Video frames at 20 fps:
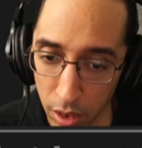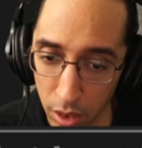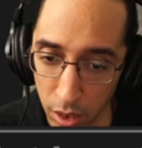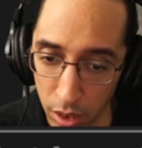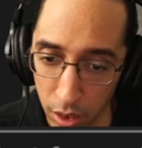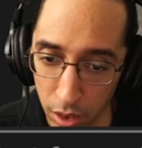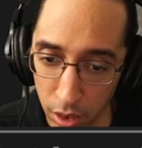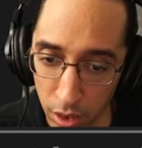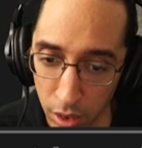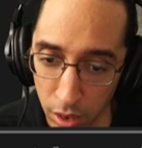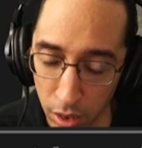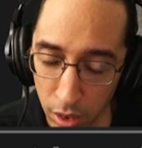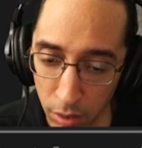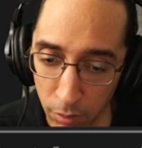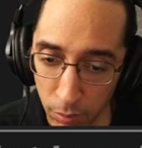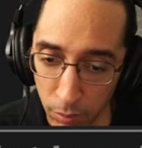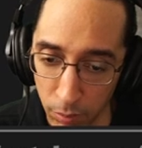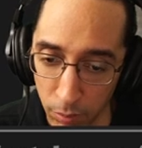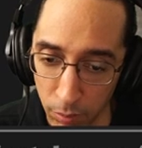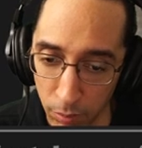
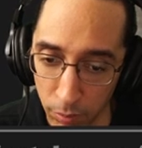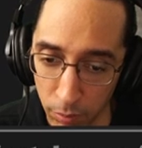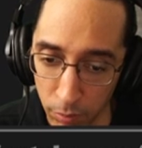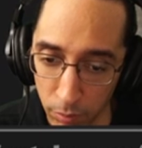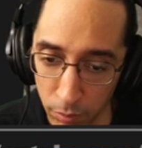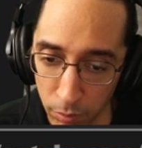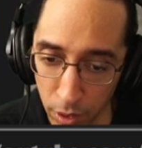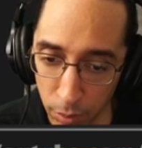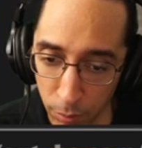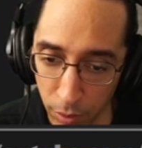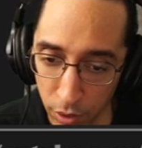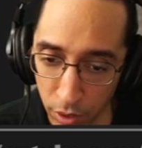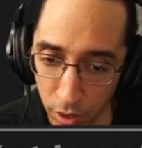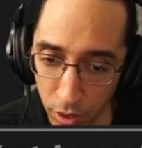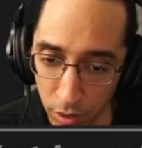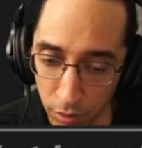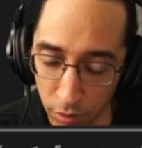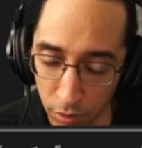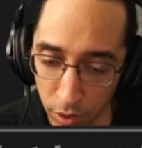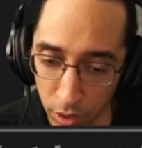He plays
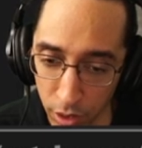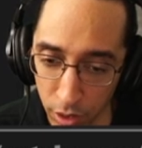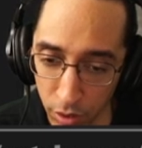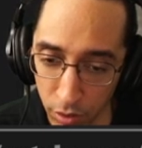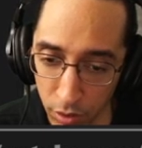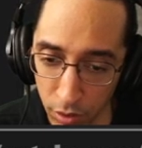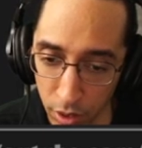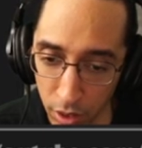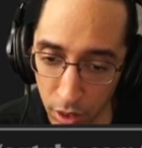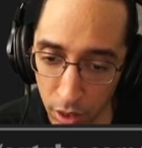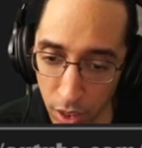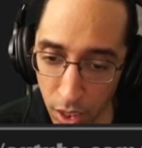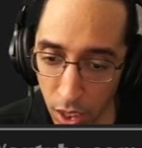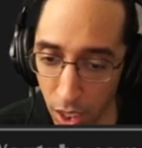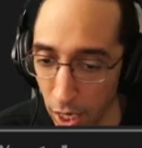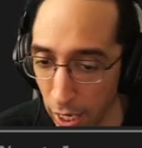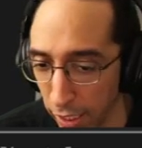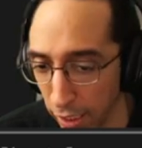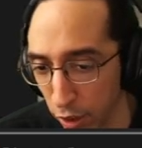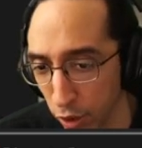here first.
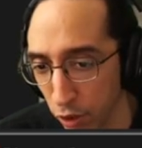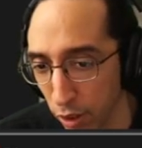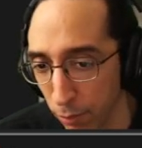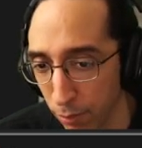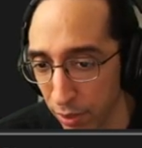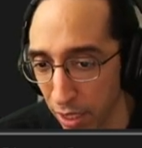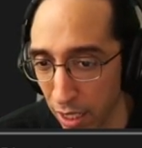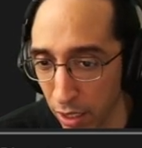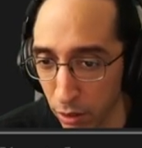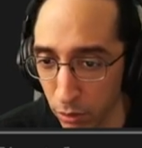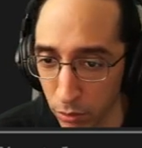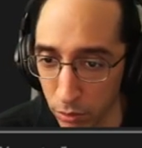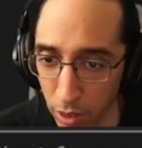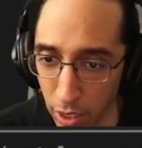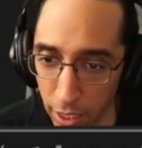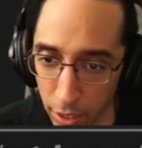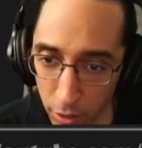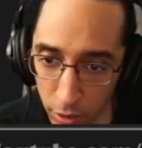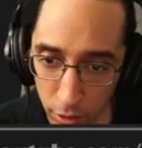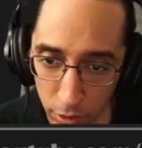I can drop down?
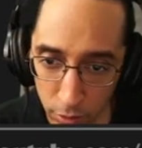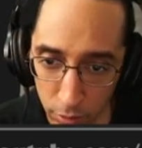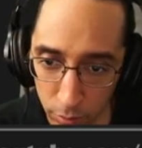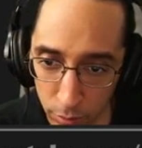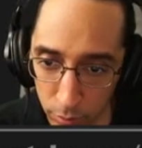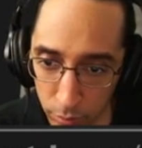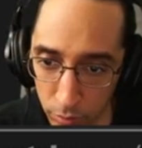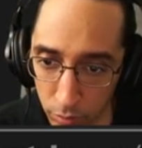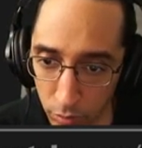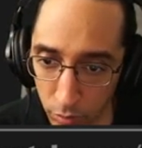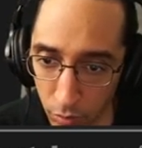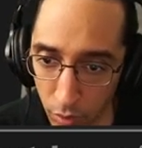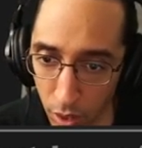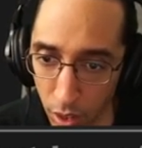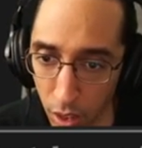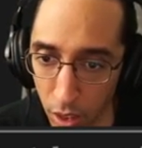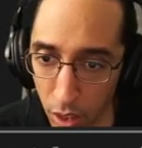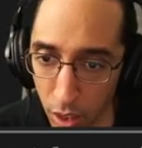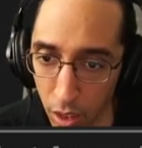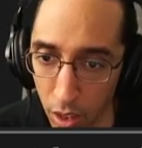I don't know.
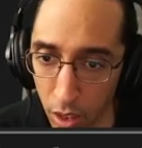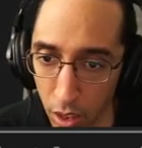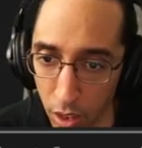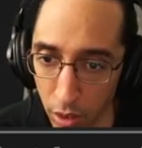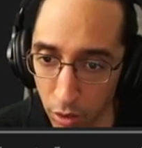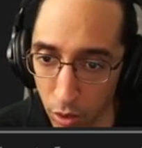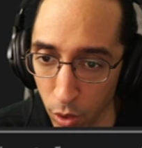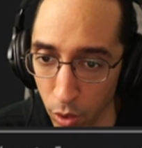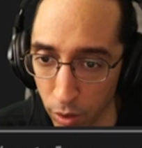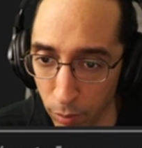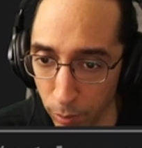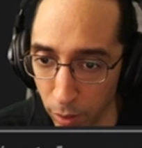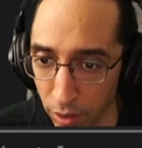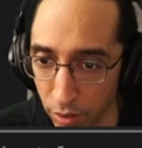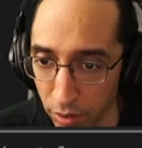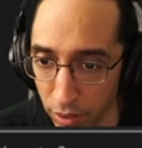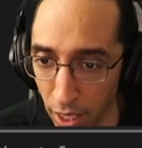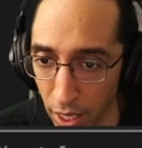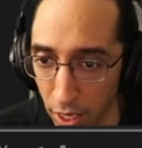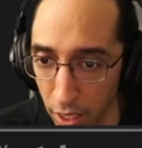So he
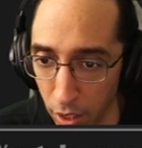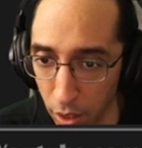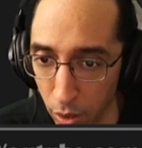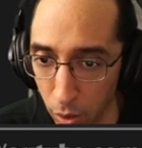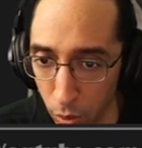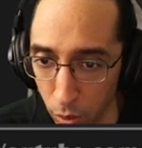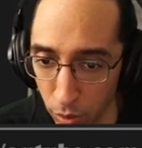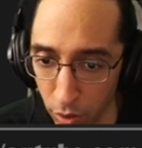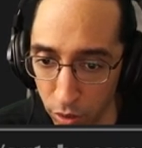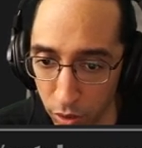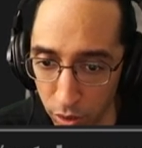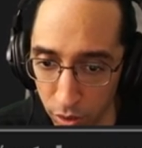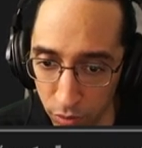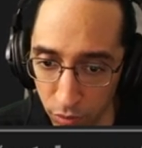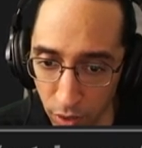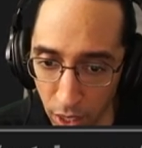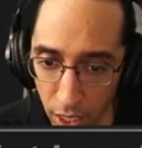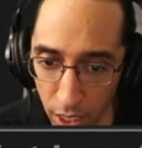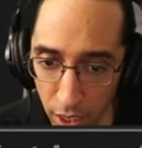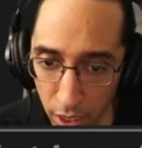plays down, this is
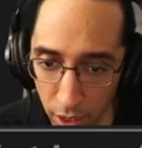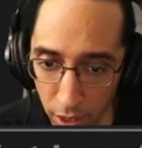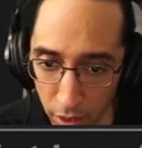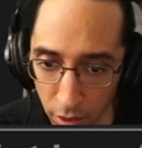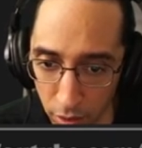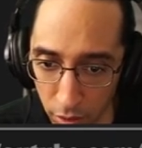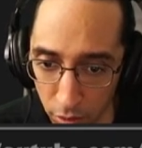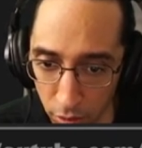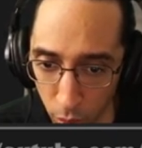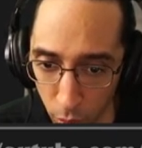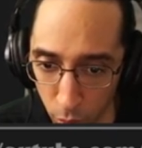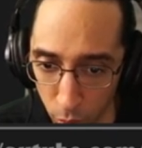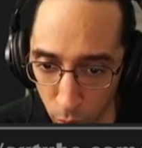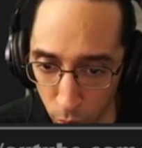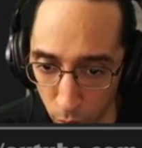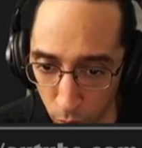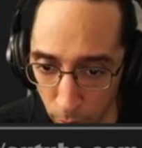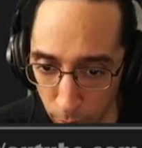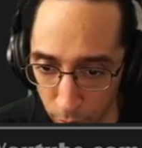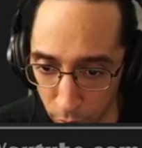fine,
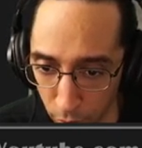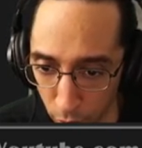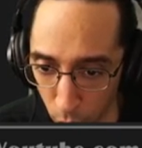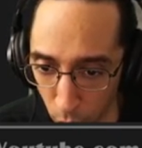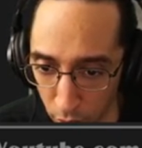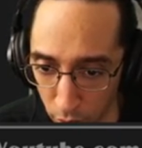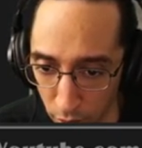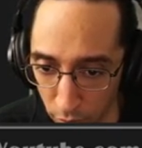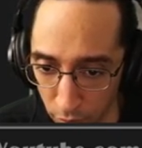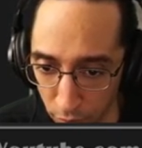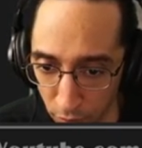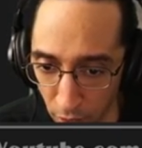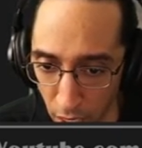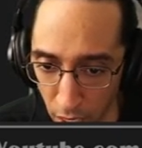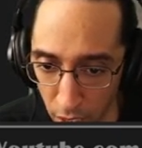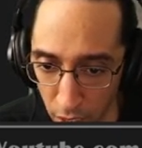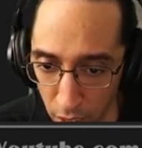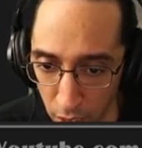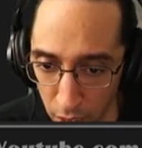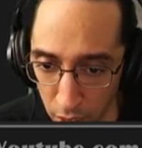so I'm just gonna go ahead and
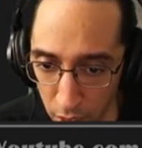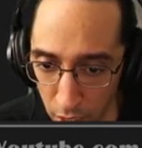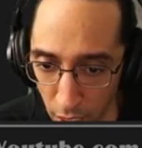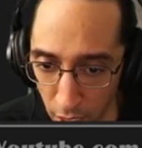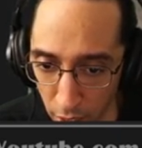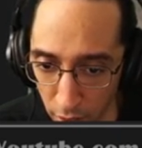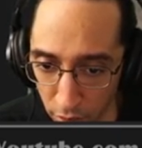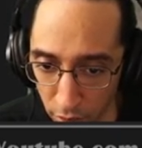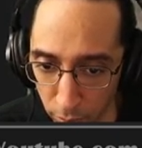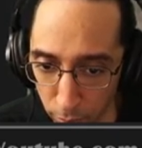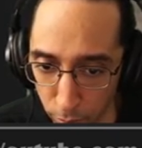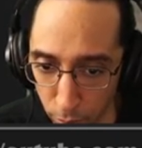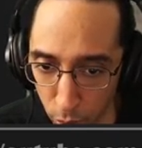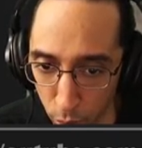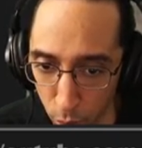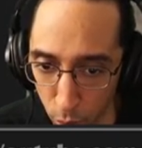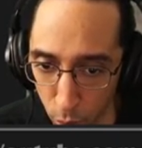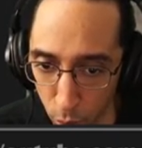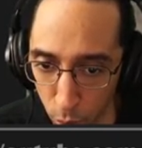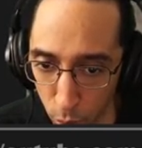defend, I
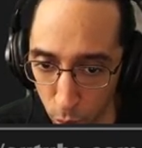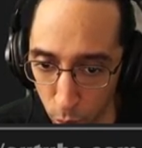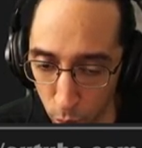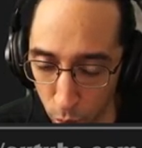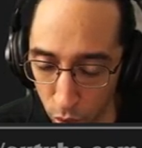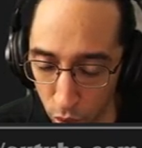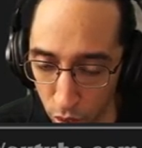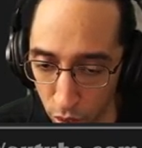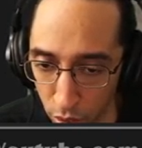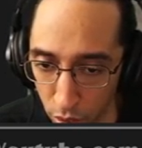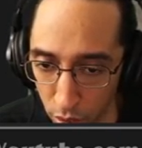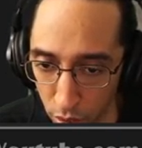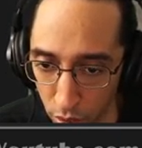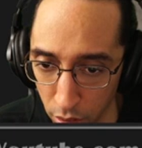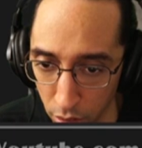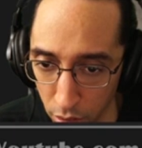suppose.